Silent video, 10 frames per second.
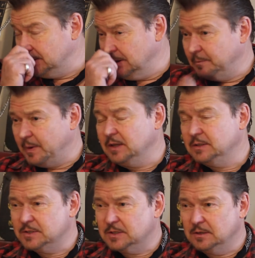in
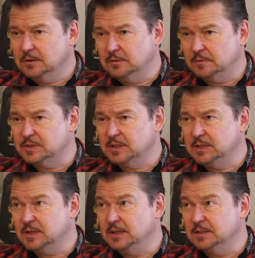bands
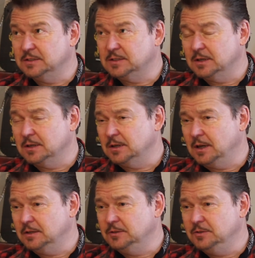overseas and uh,
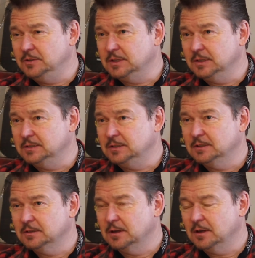and in New Zealand
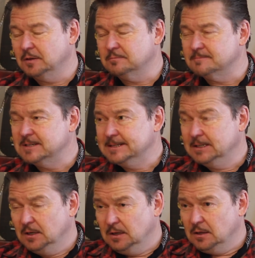um,
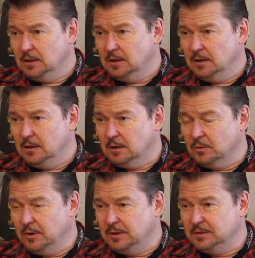
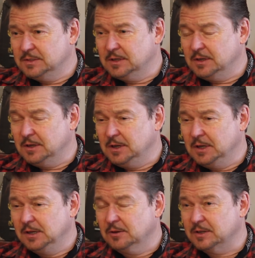quite uh,
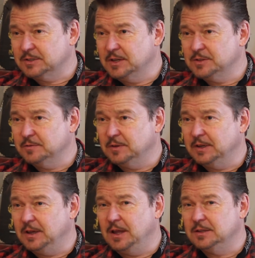
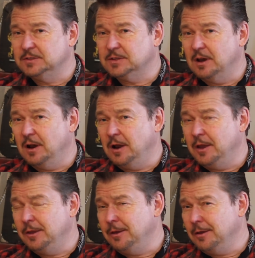extensively, and
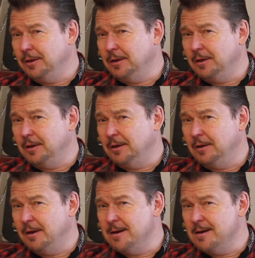I
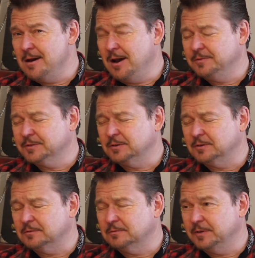uh,
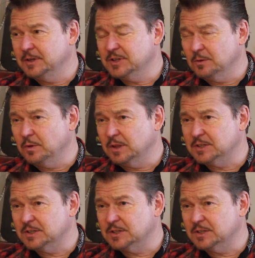after finishing with a